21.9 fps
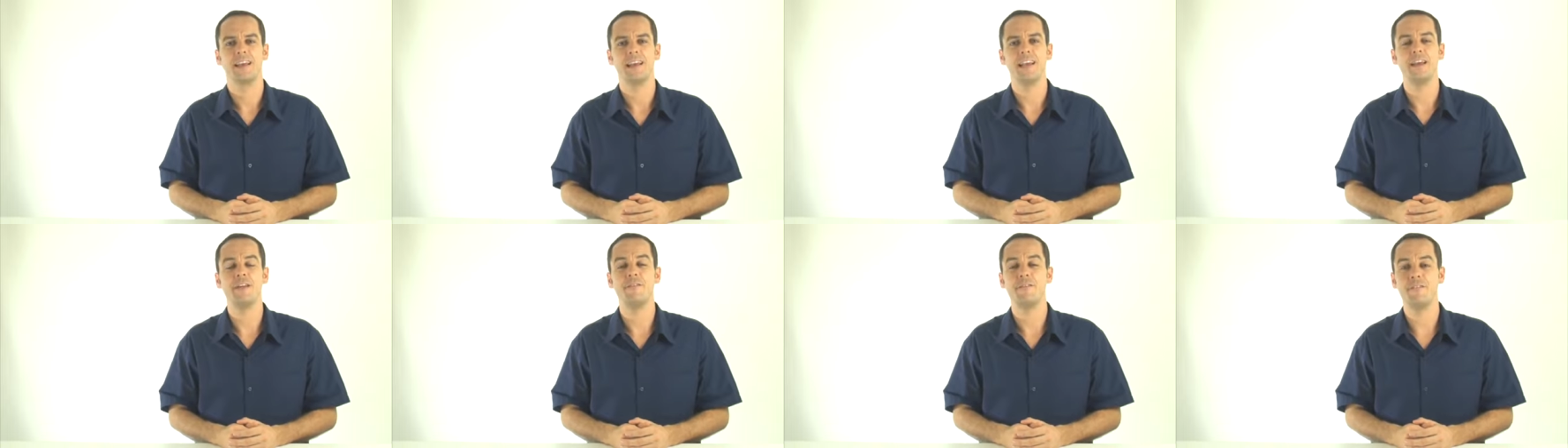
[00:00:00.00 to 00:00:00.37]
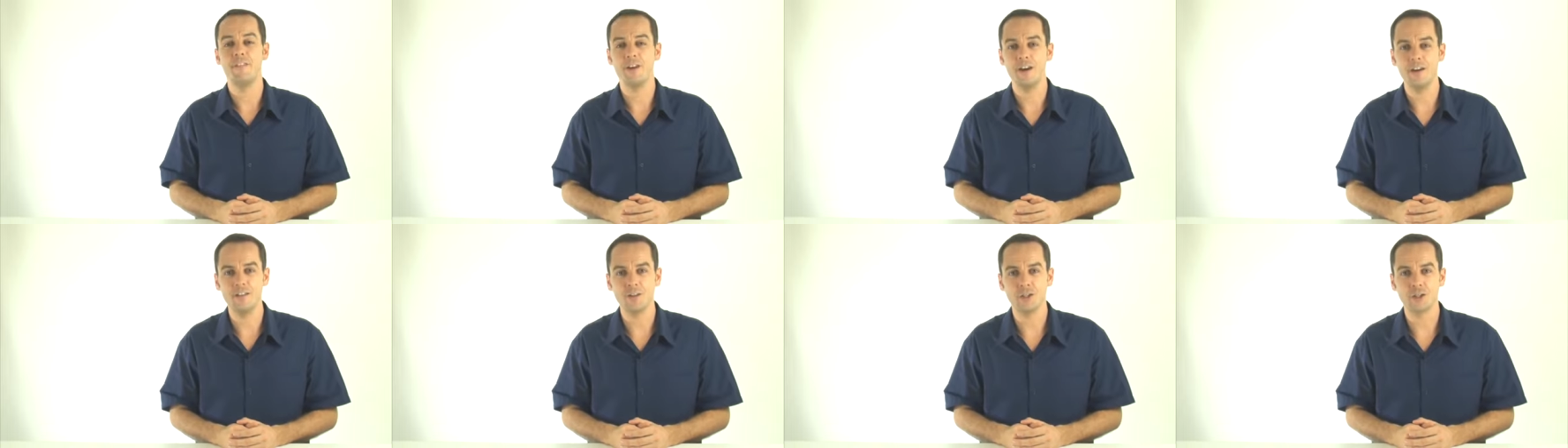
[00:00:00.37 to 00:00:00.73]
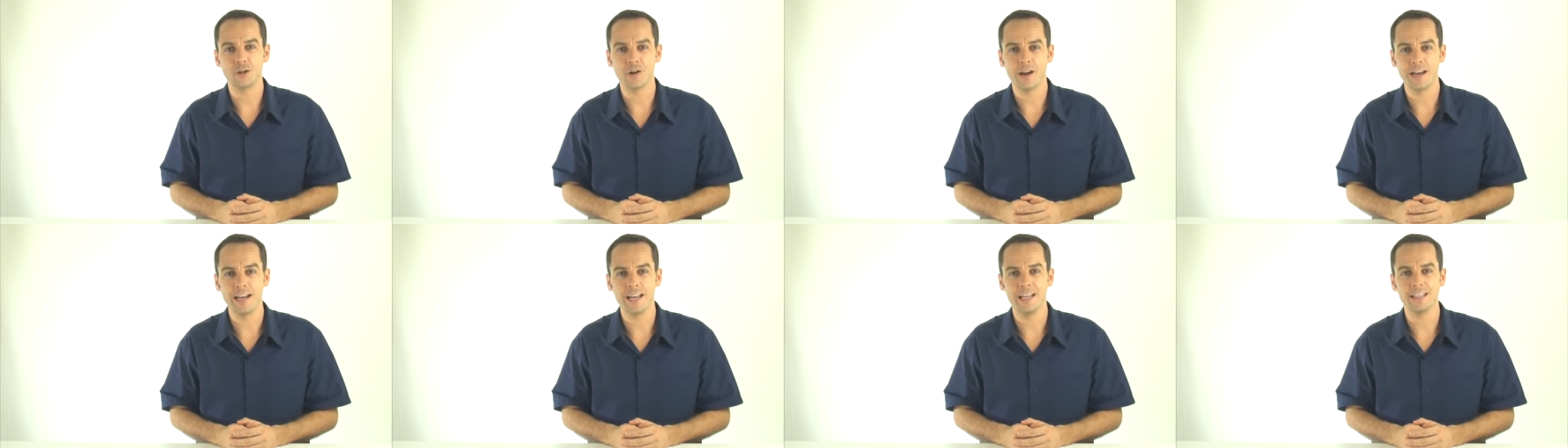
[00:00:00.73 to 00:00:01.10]
In further
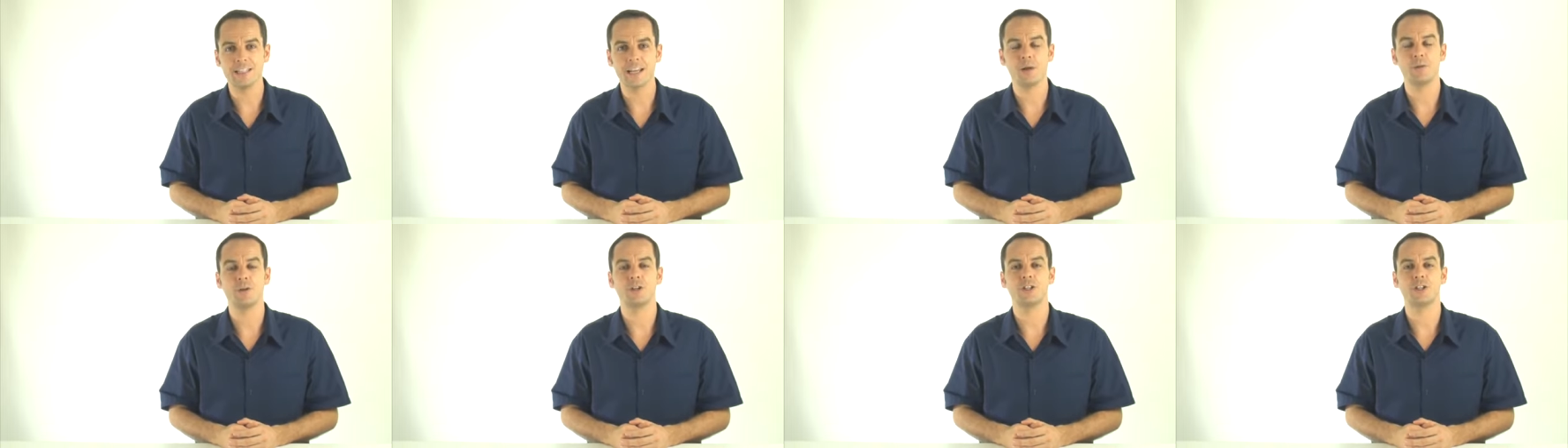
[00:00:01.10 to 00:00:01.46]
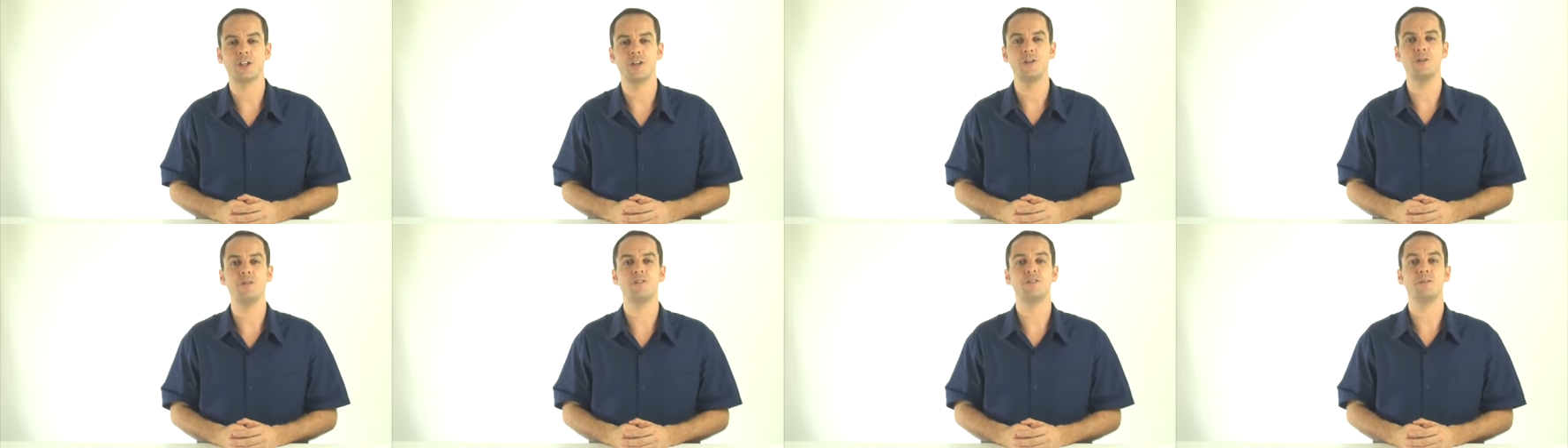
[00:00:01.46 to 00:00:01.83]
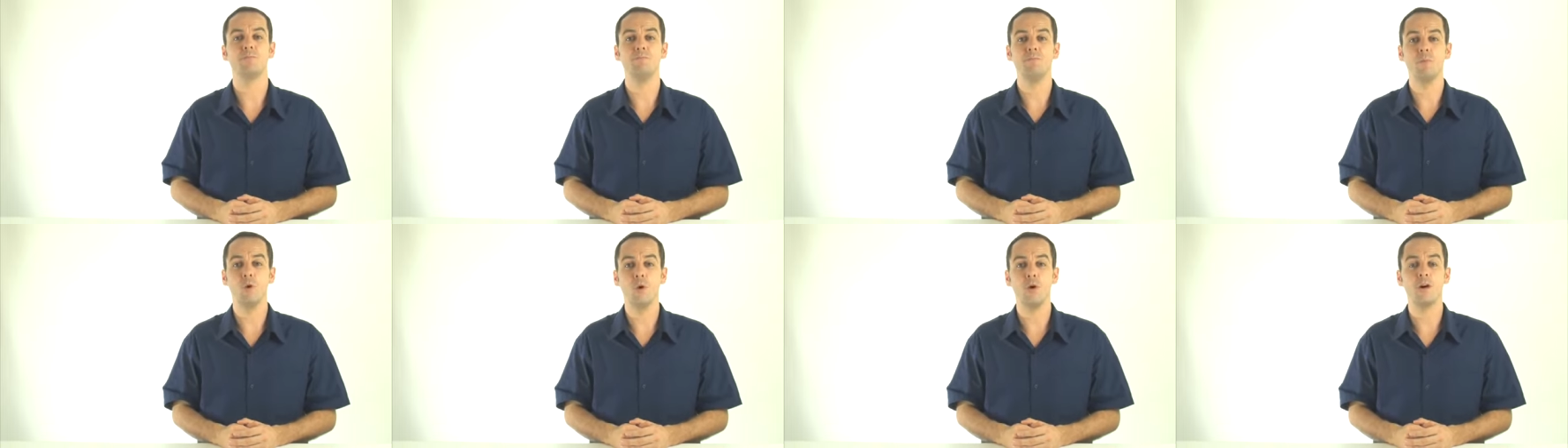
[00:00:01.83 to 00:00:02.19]
trainings, I will show you some
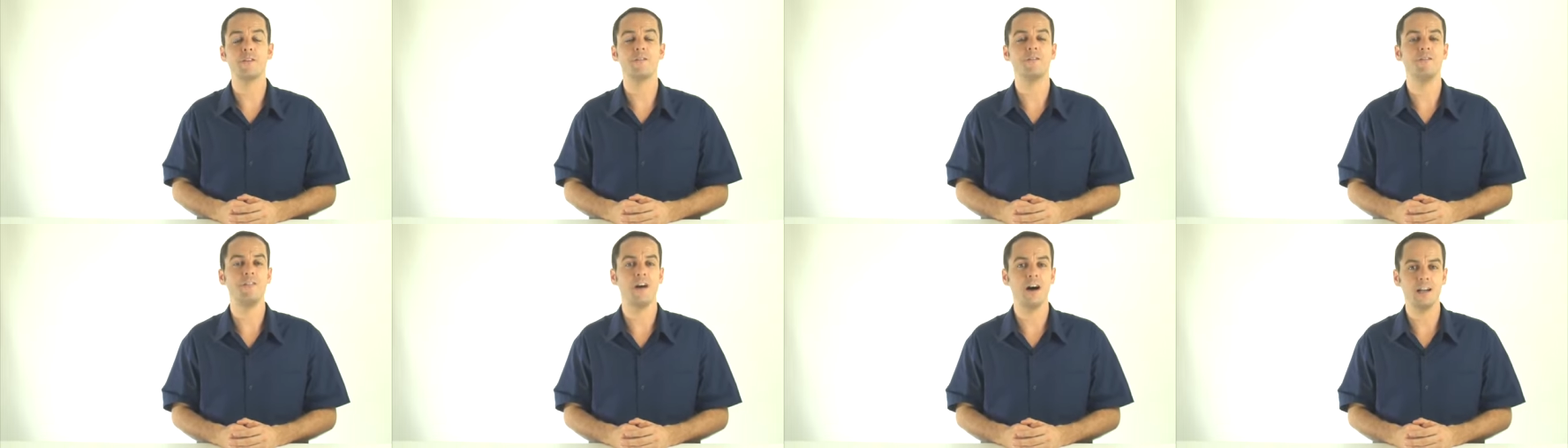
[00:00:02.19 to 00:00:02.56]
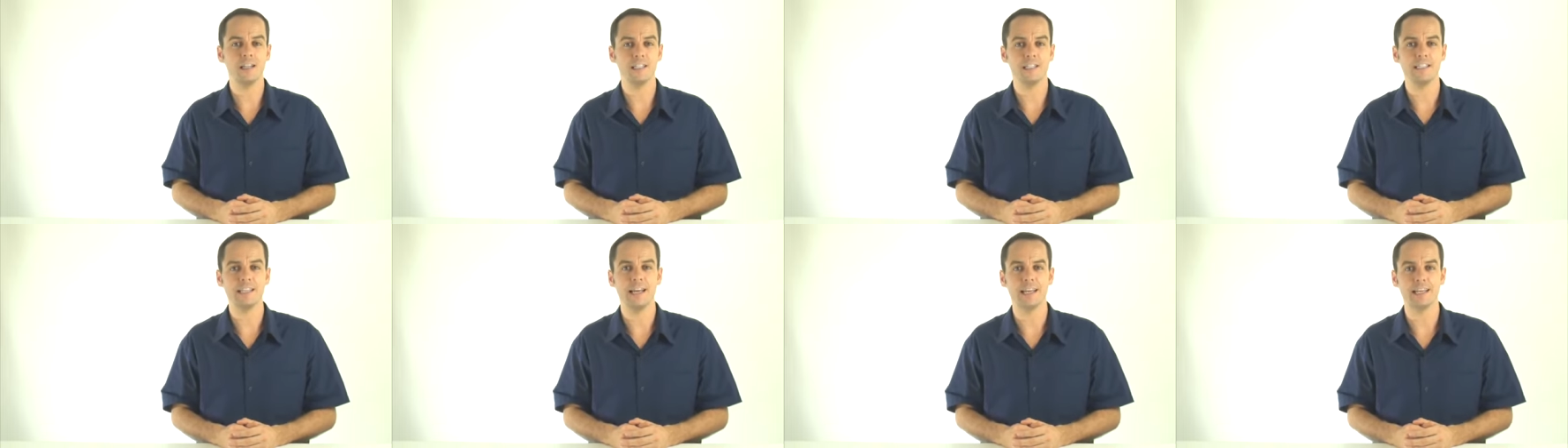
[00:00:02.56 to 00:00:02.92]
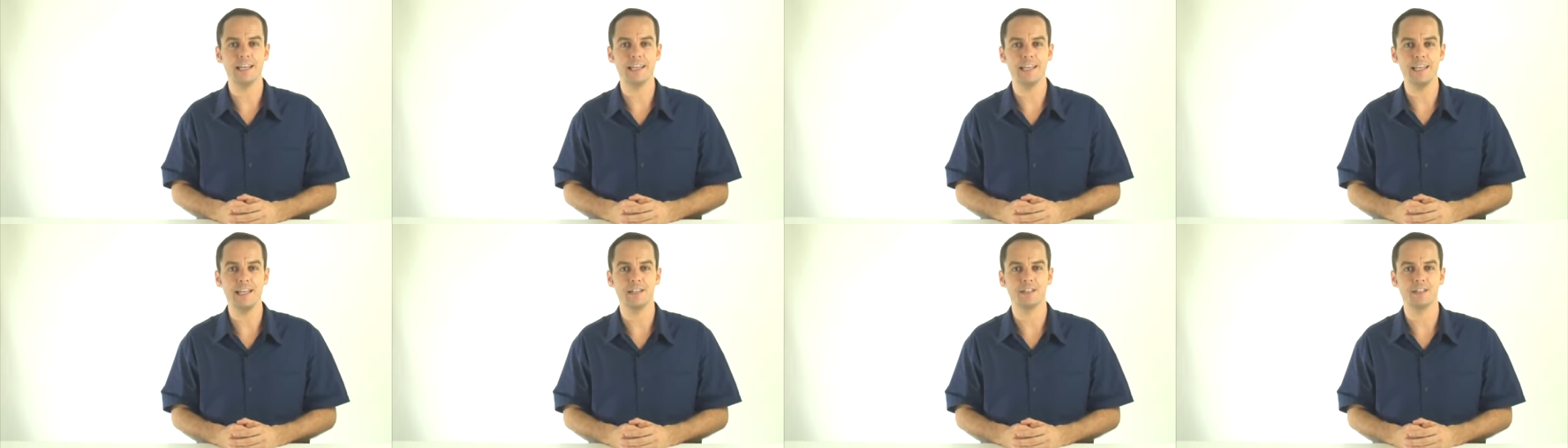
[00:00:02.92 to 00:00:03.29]
more advanced
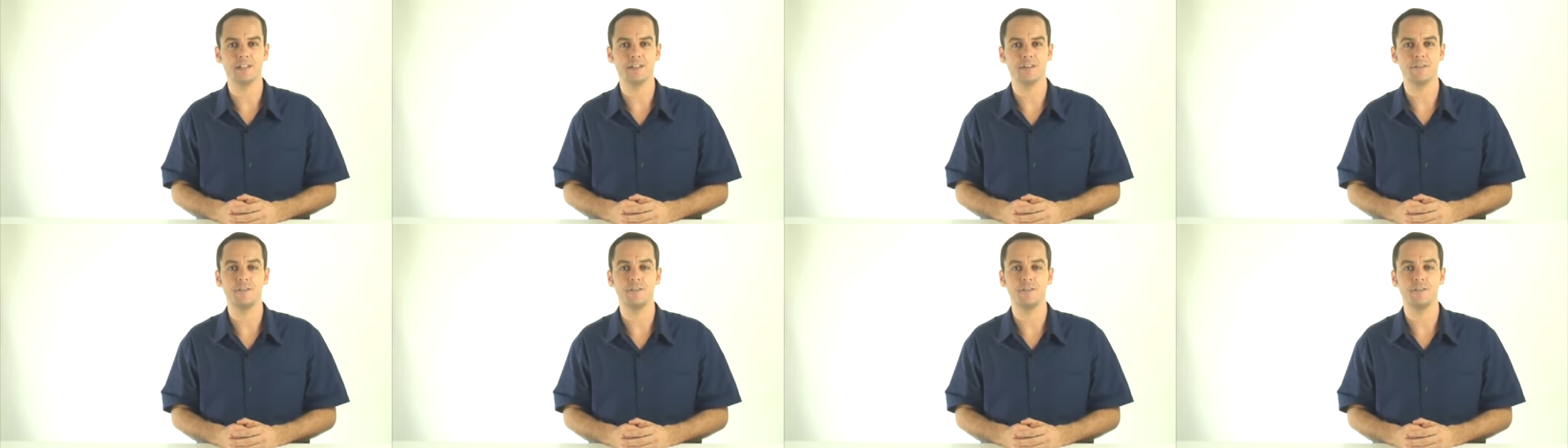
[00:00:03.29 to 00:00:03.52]
techniques